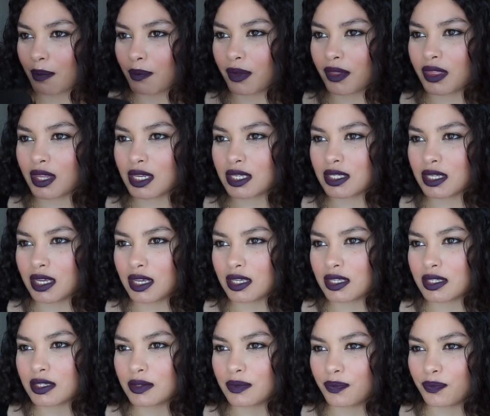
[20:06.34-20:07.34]
But this
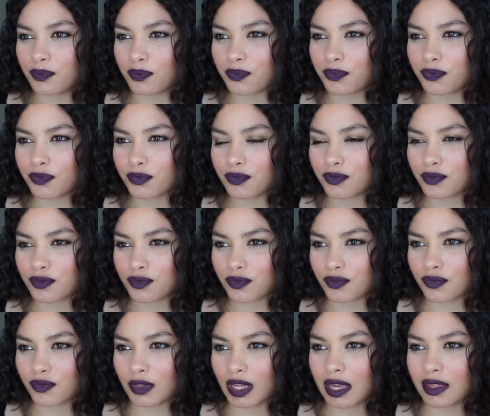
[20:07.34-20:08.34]
is
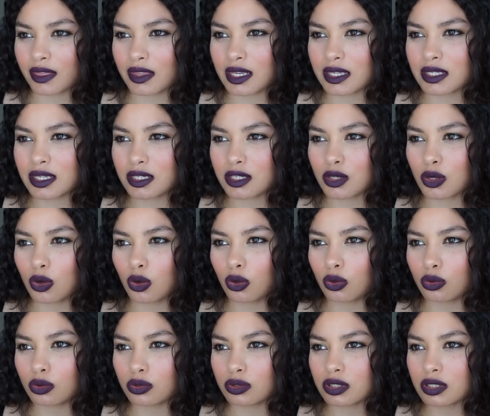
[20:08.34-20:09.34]
this is
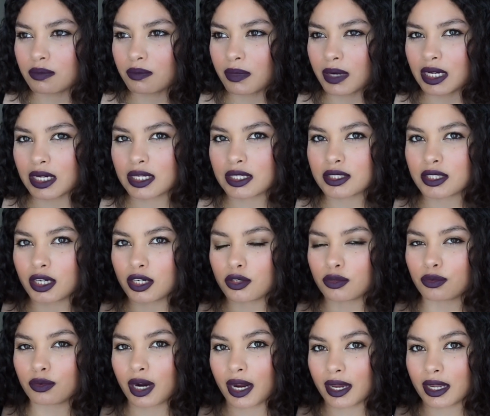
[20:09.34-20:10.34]
old money done
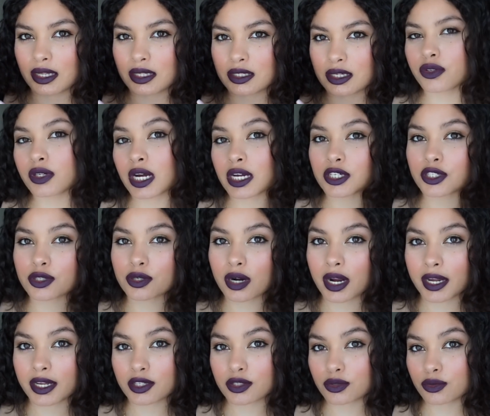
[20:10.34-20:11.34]
right. You're not
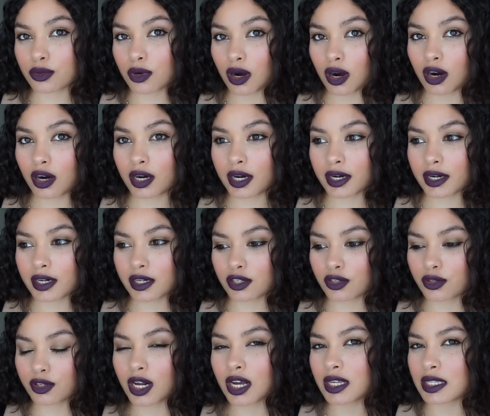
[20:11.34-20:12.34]
trying too hard.
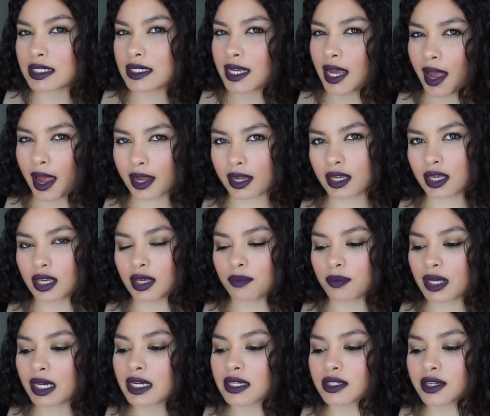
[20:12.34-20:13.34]
You're not tacky
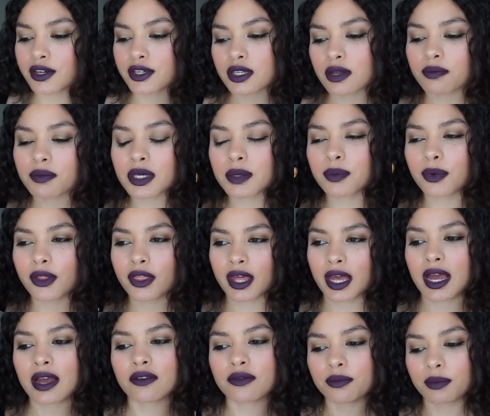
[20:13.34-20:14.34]
because there's some people
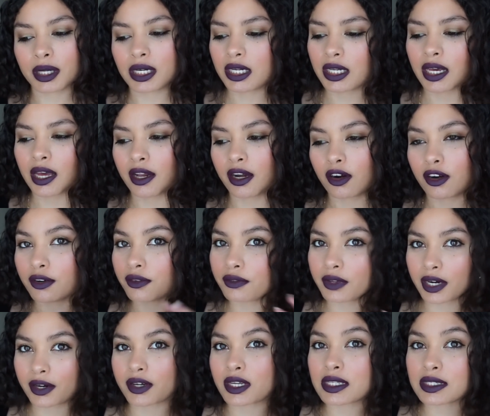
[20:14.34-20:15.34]
that have money and are
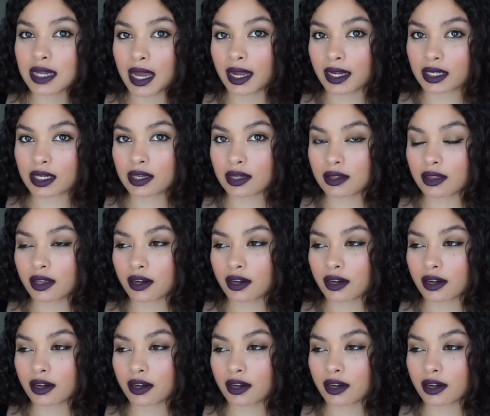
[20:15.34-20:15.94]
very tacky.